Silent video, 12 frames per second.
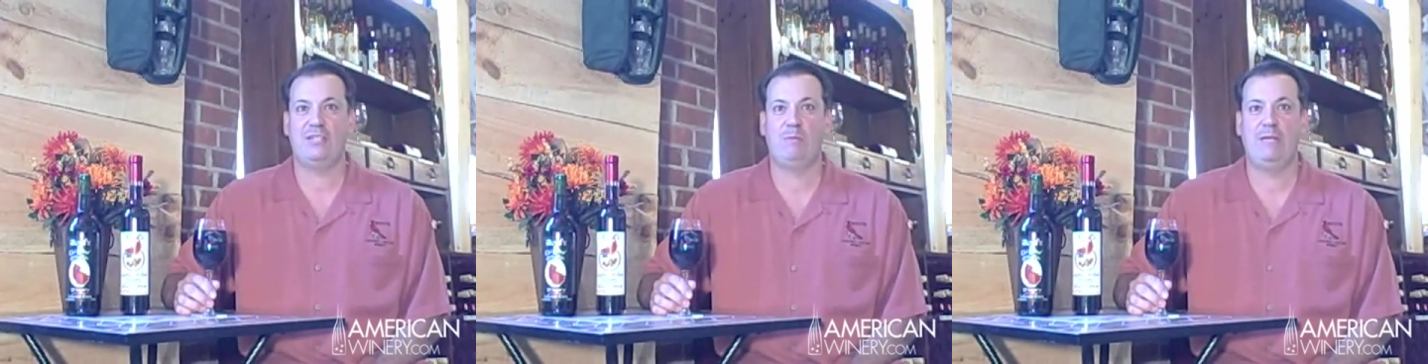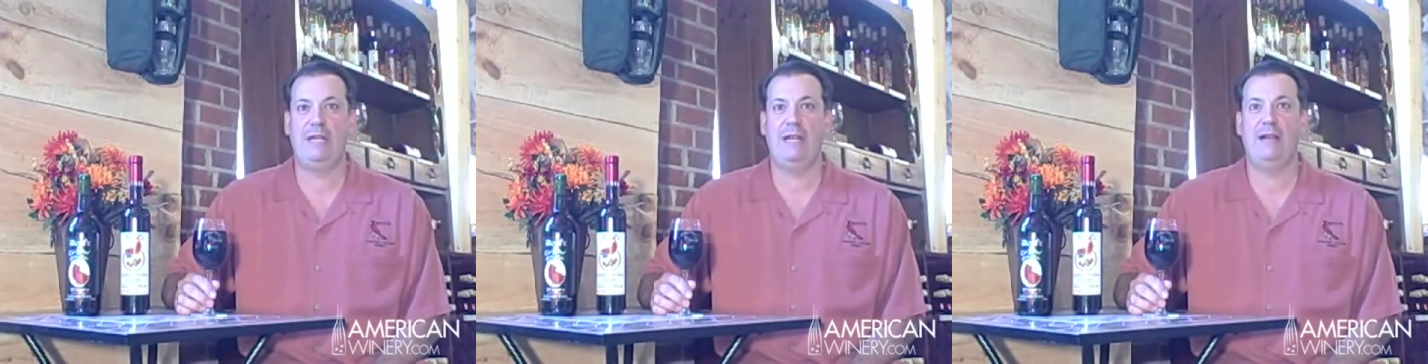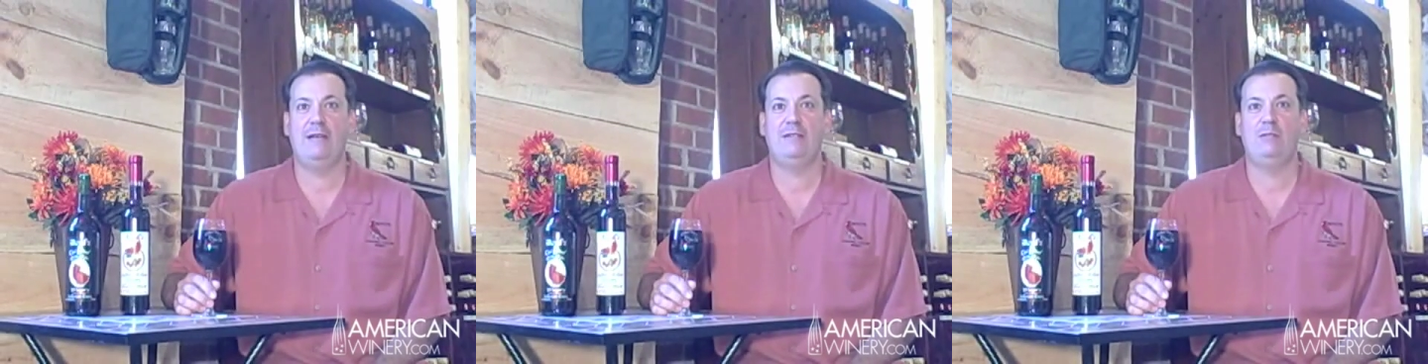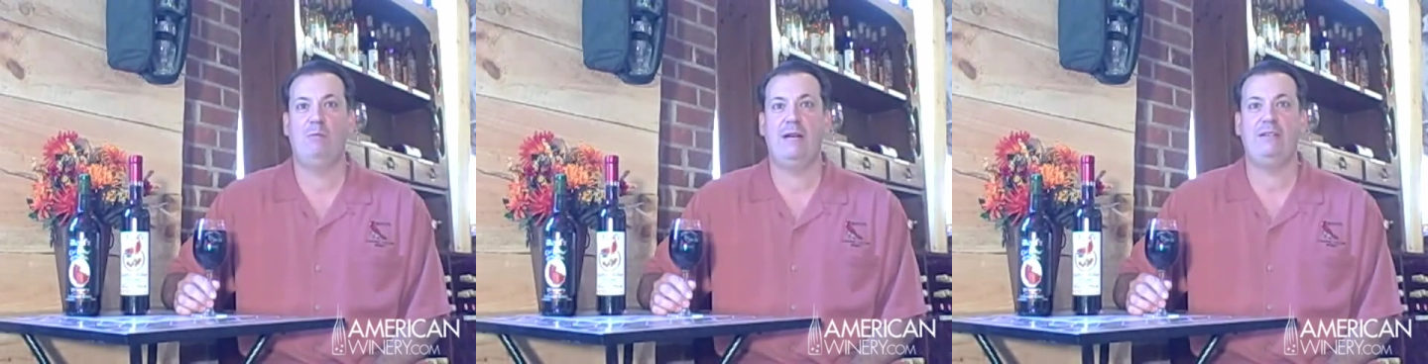we uh, the
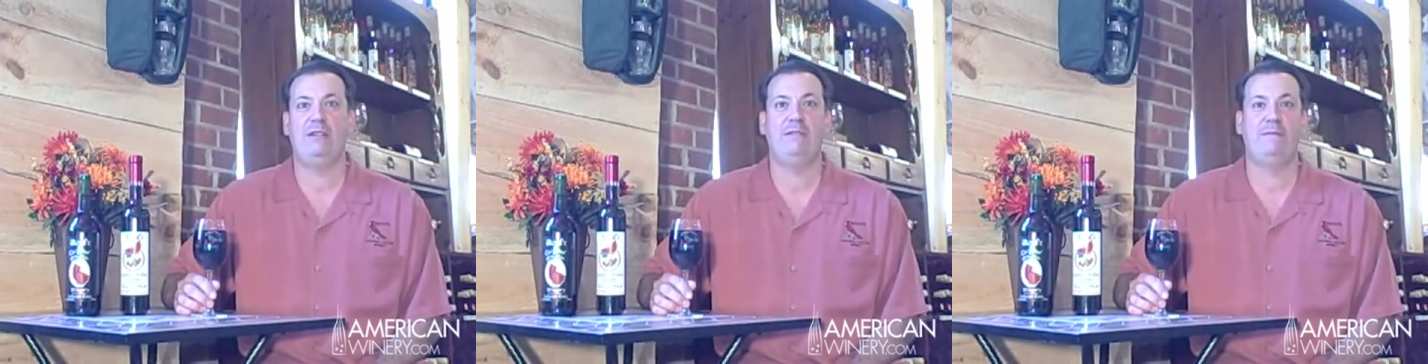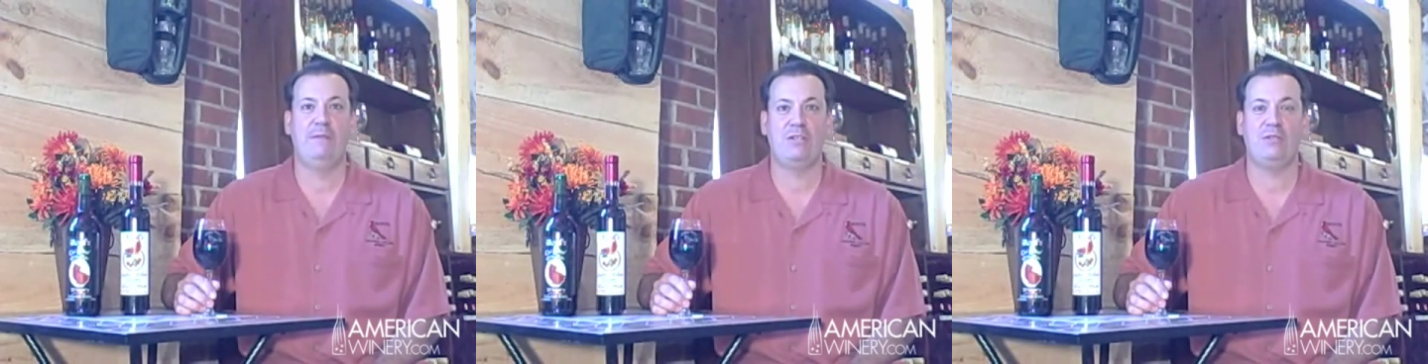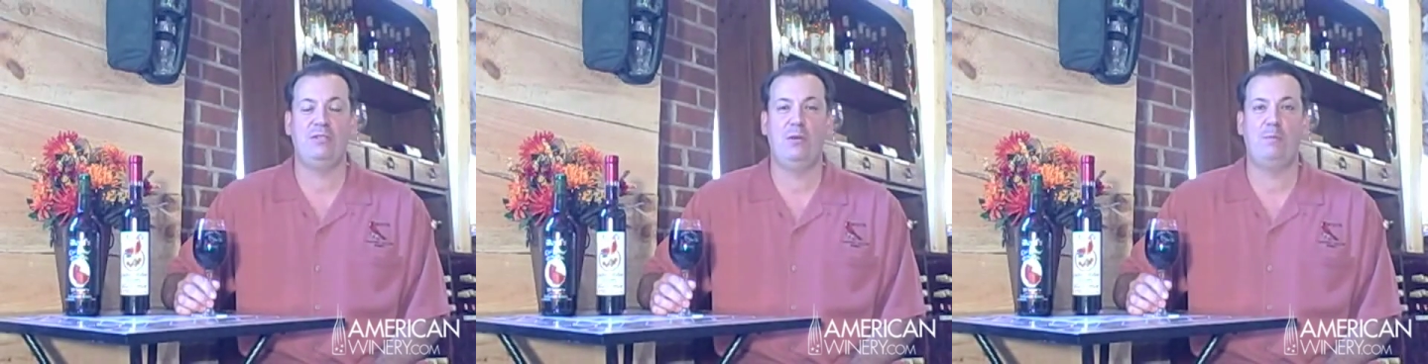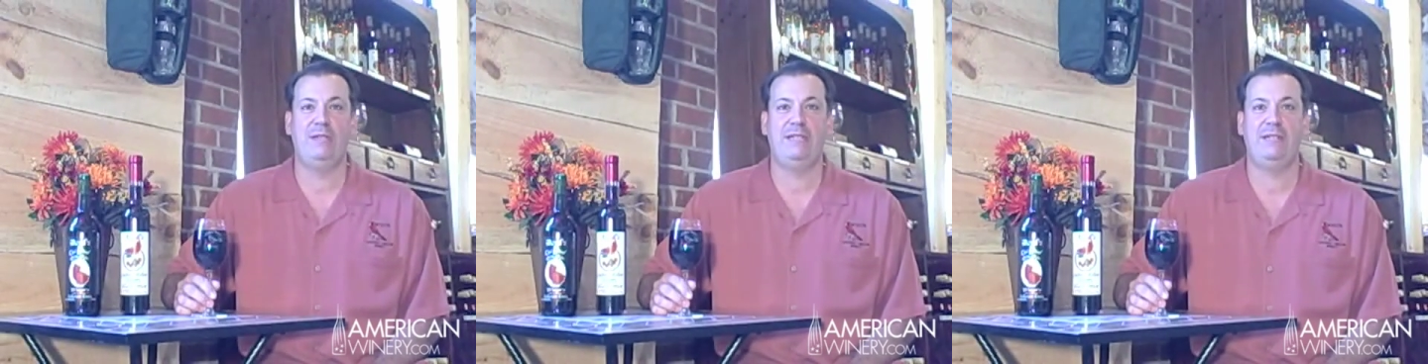winery officially
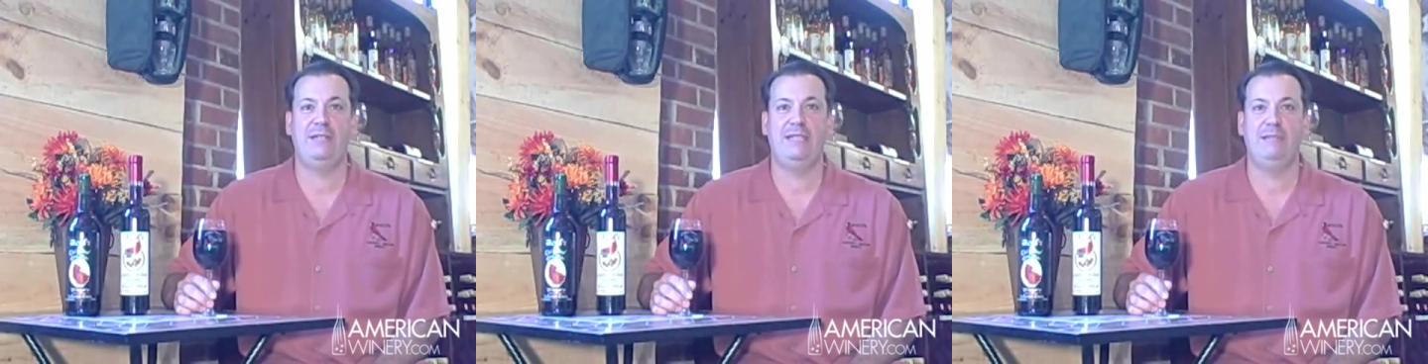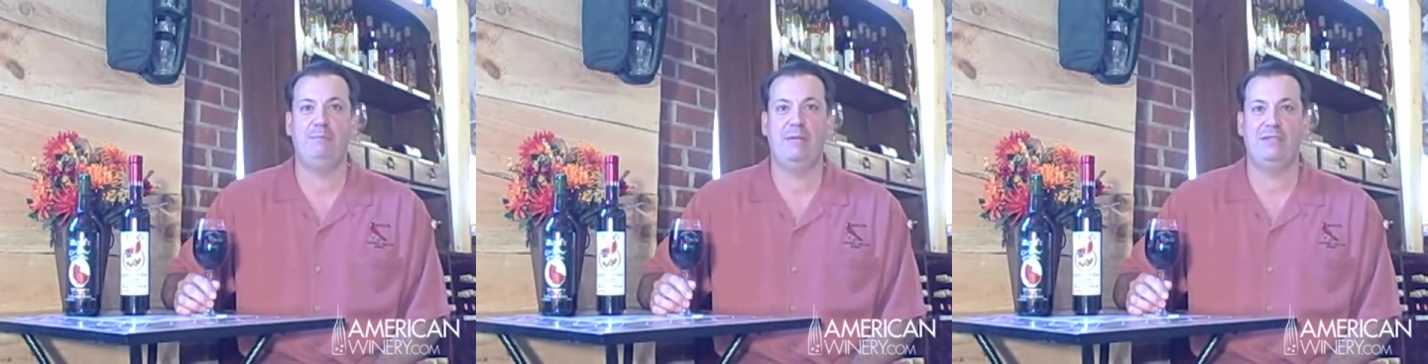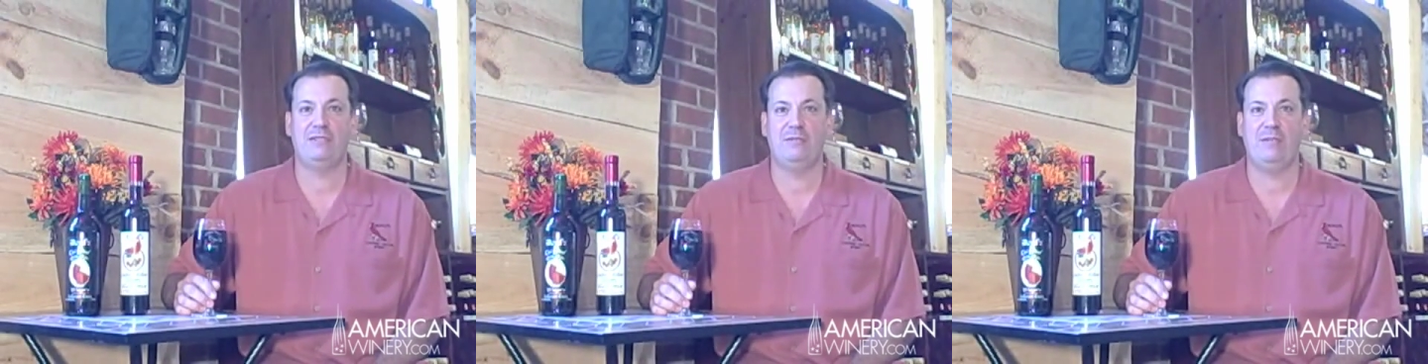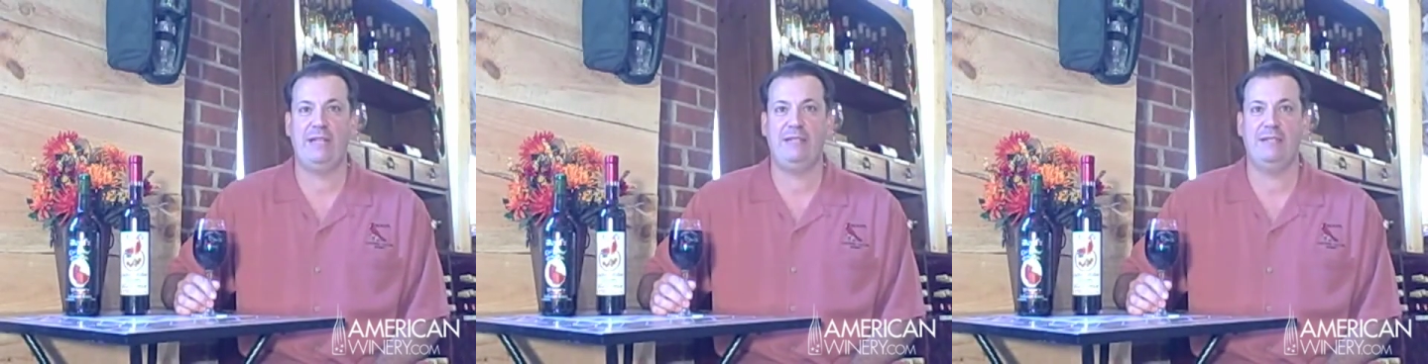opened here in
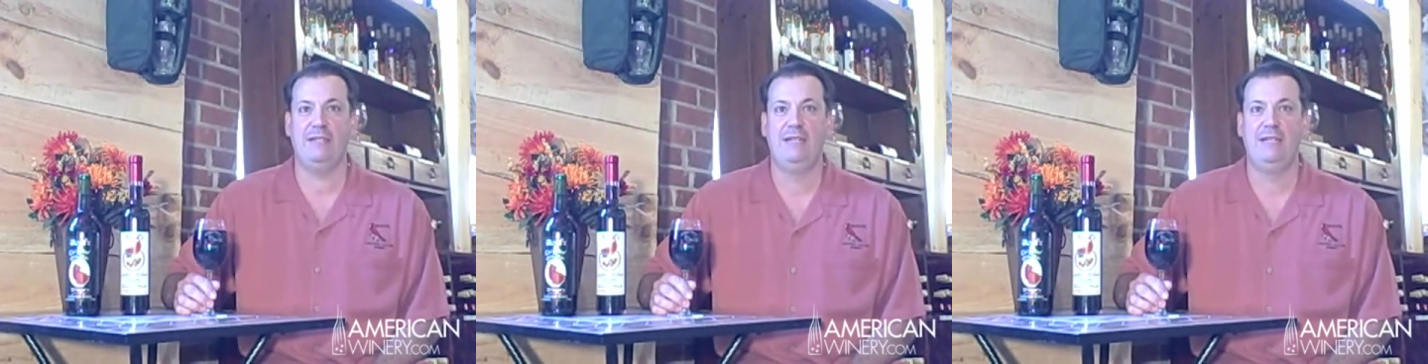Pennsylvania.